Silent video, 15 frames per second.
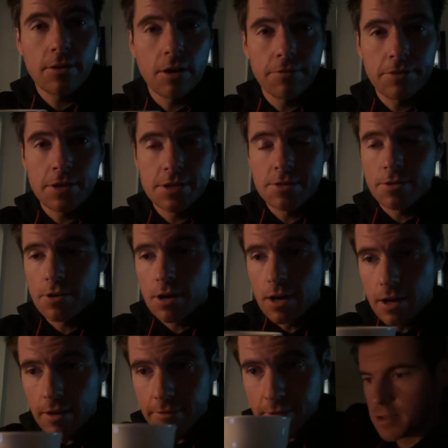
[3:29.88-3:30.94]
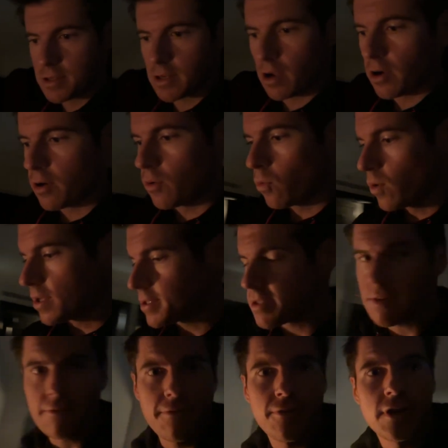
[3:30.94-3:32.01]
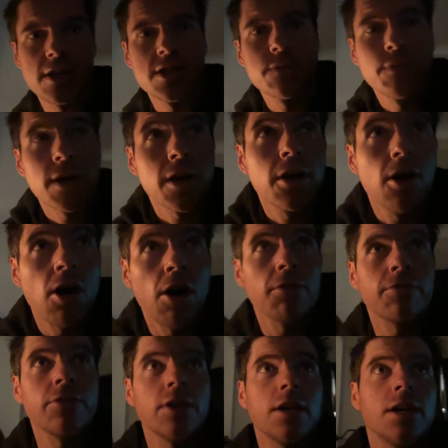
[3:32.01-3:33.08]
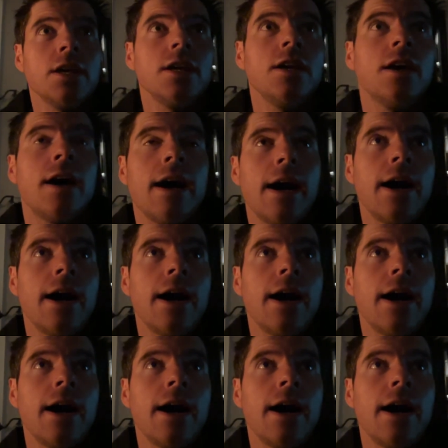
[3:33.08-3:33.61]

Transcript: Coffee has arrived. So once I finish my coffee,